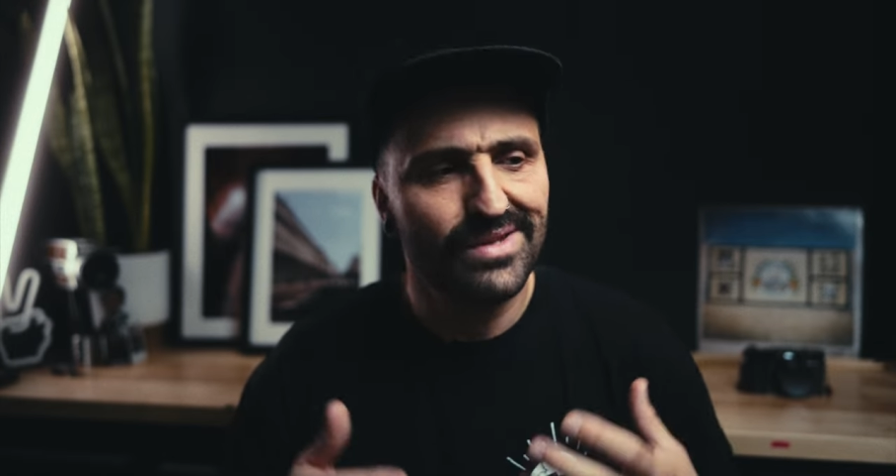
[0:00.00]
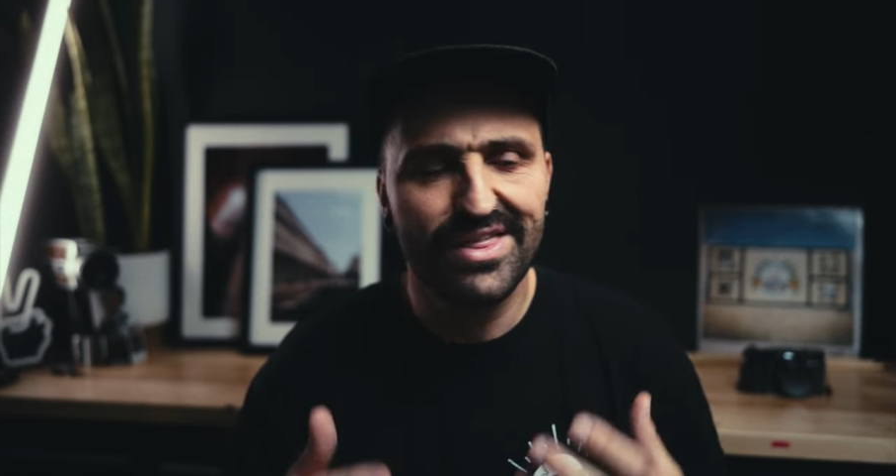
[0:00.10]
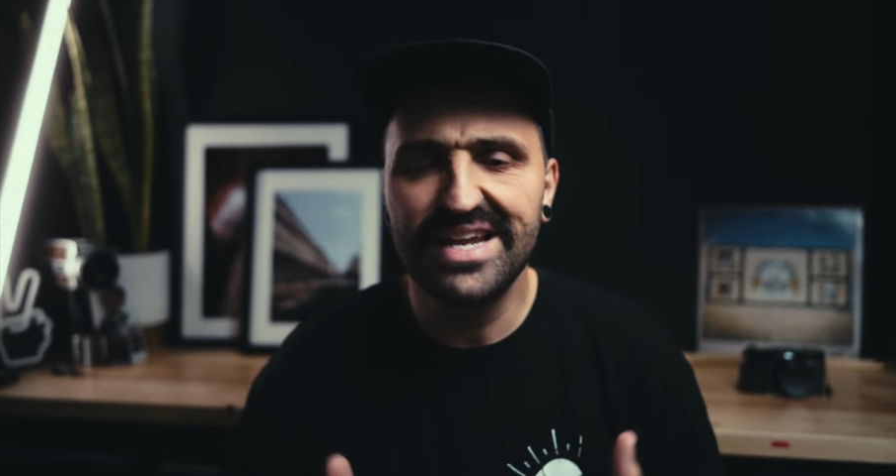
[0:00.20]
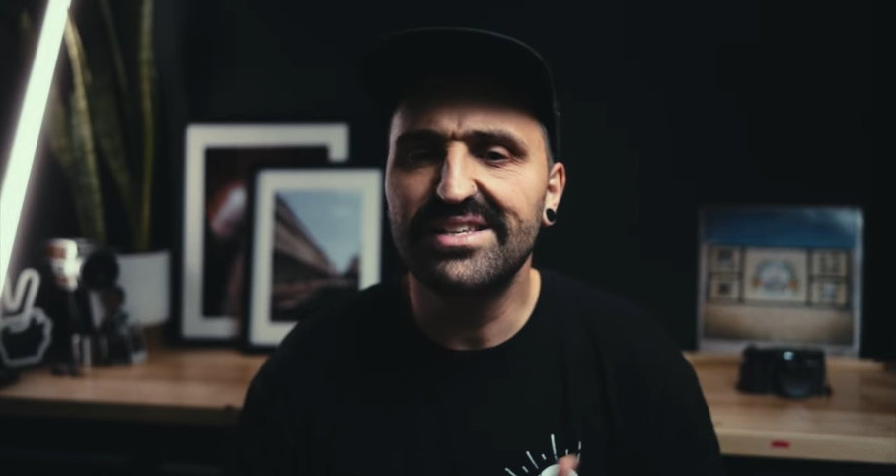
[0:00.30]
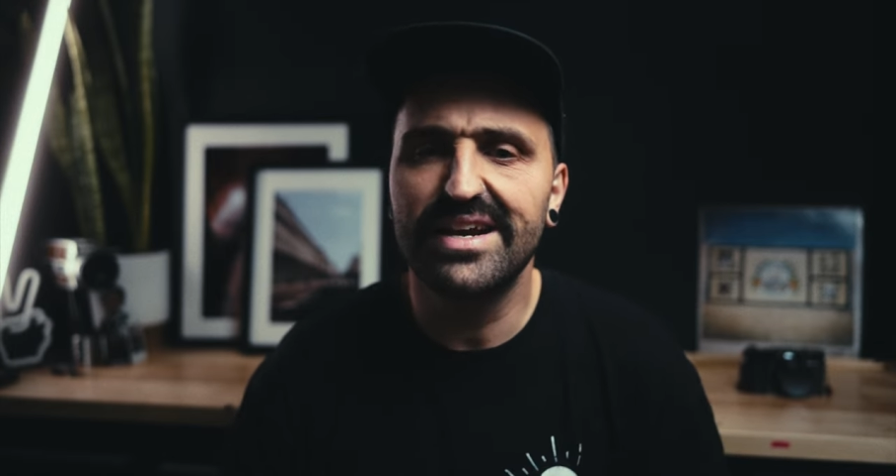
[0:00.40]

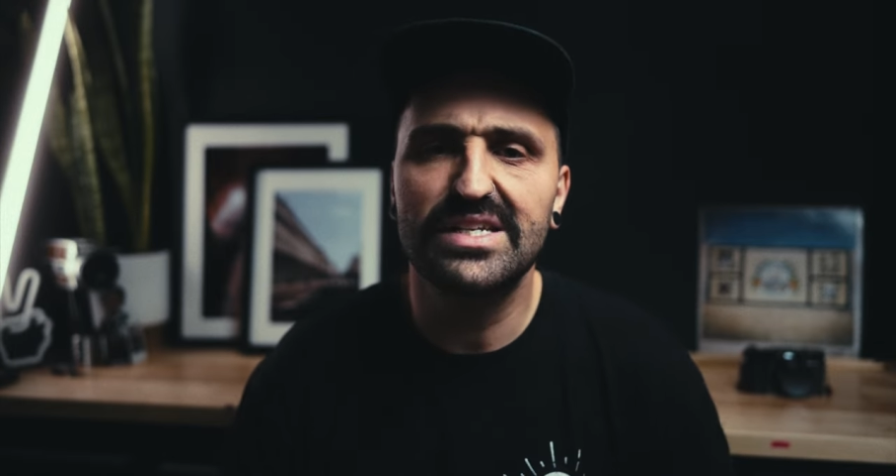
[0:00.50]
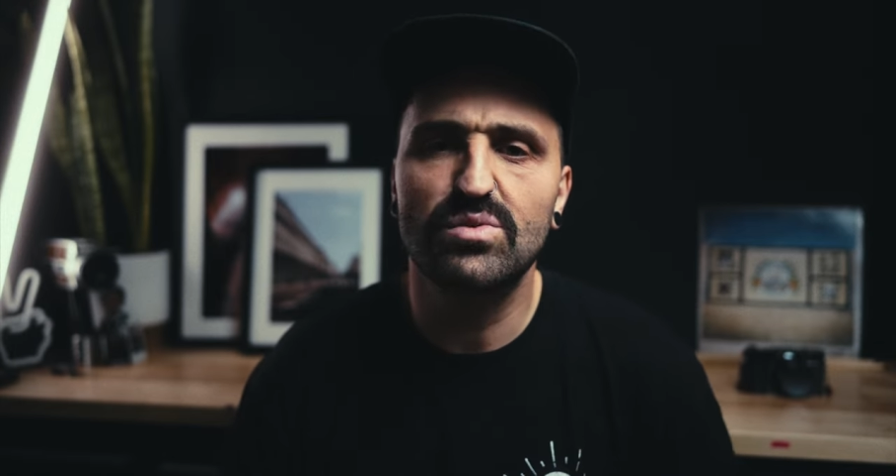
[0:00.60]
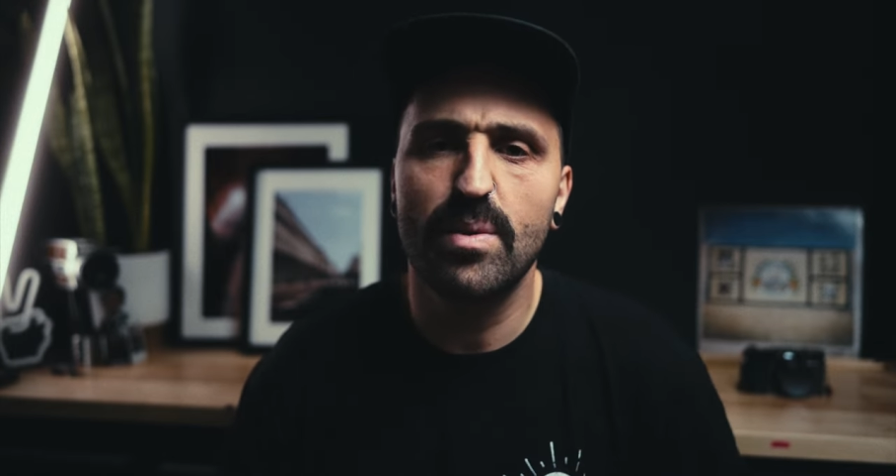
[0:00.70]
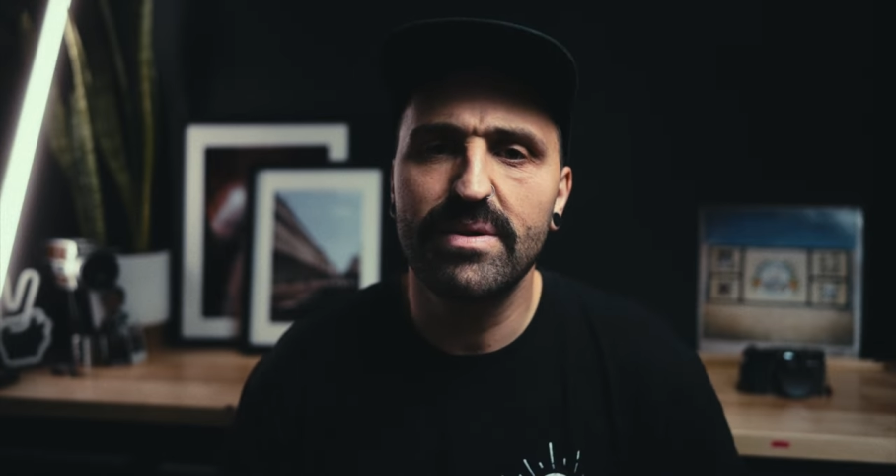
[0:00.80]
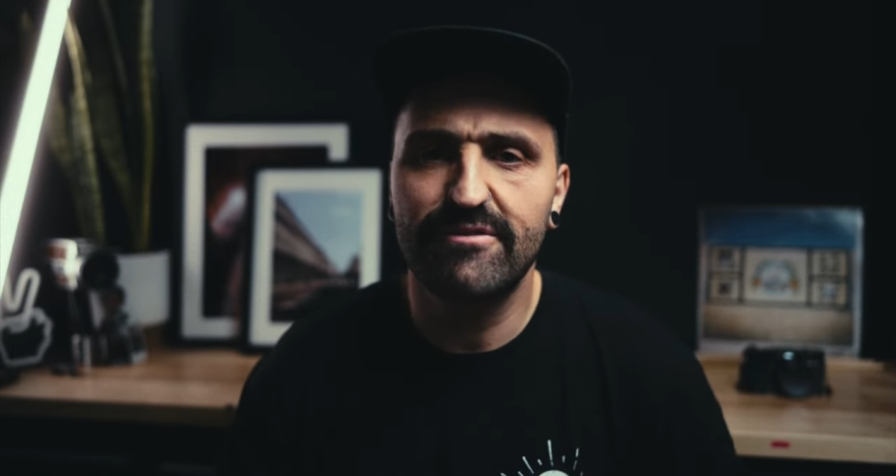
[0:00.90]
things like
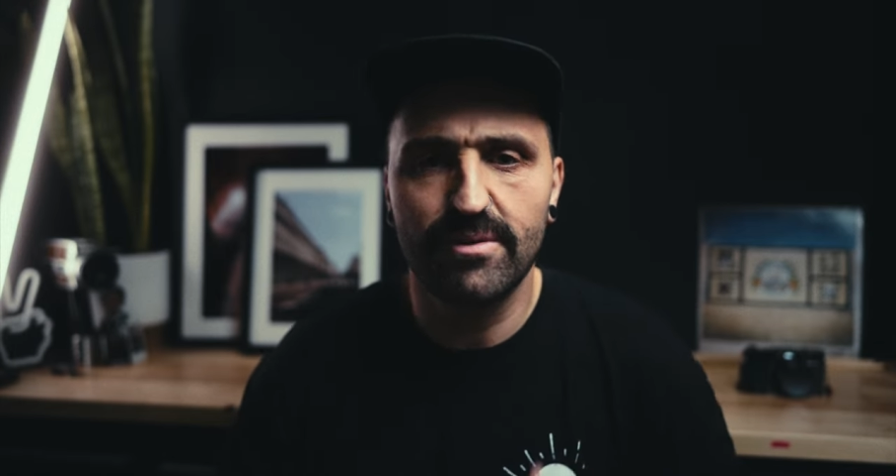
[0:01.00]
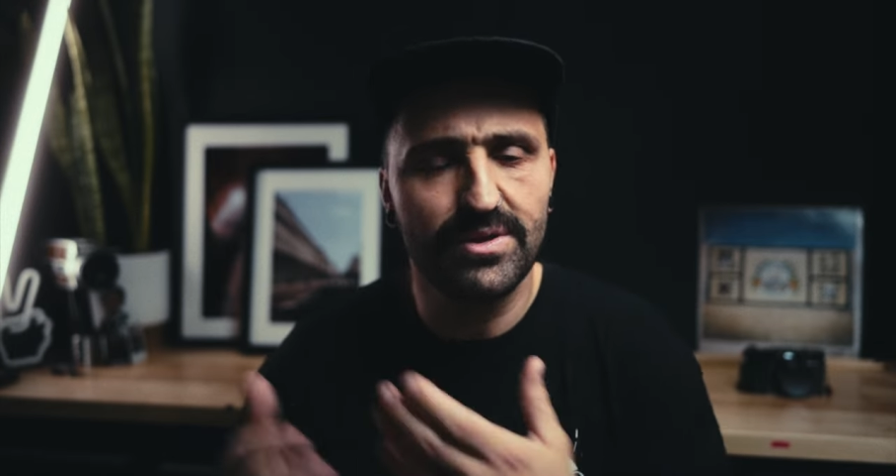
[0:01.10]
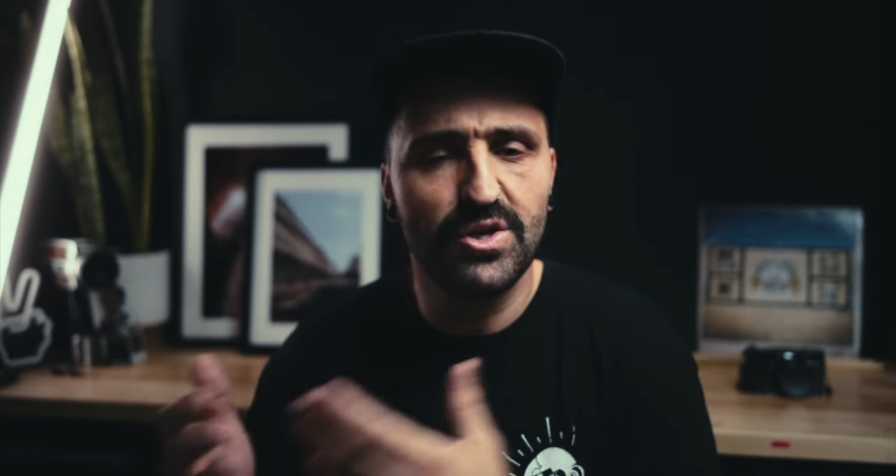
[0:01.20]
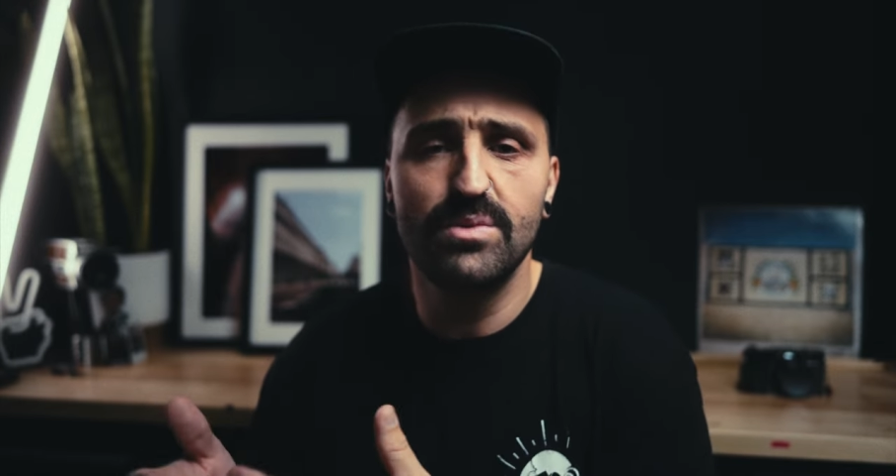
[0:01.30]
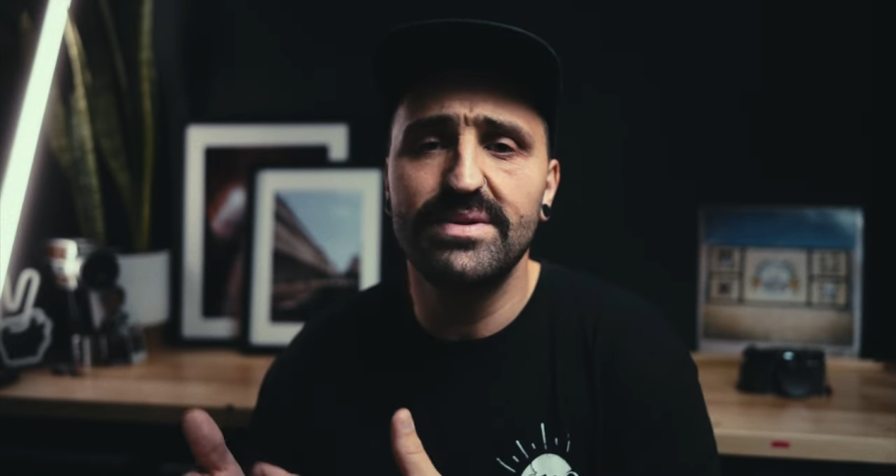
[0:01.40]
swapping from
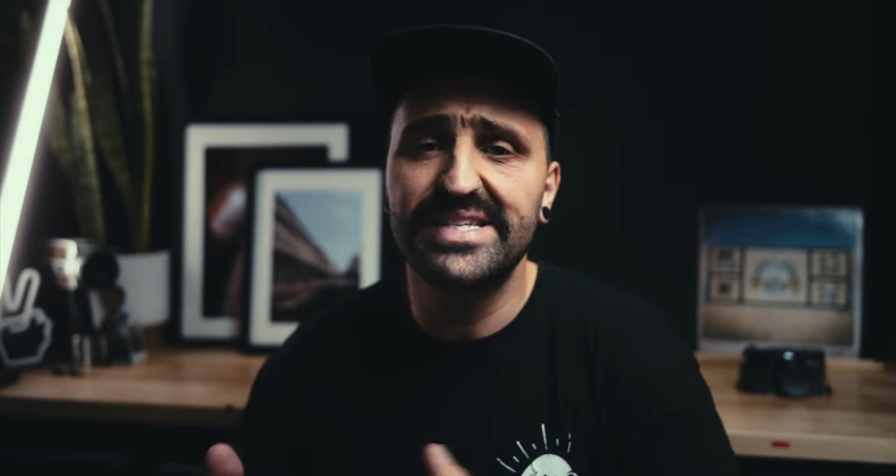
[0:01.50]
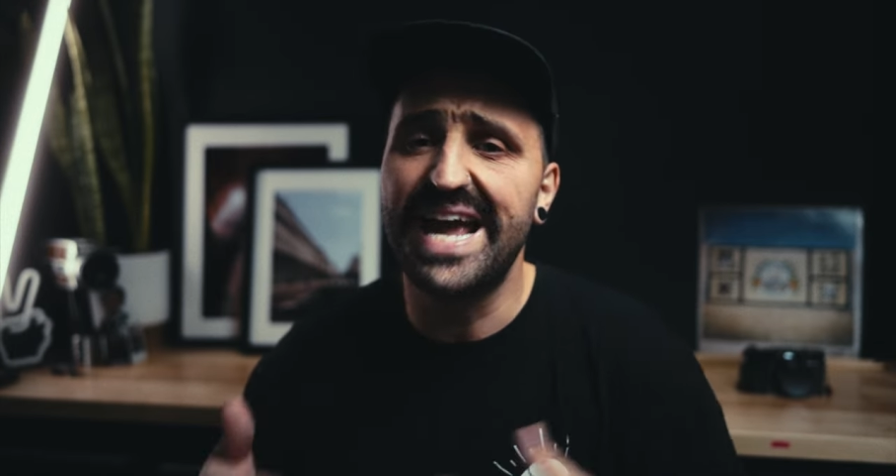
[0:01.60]
human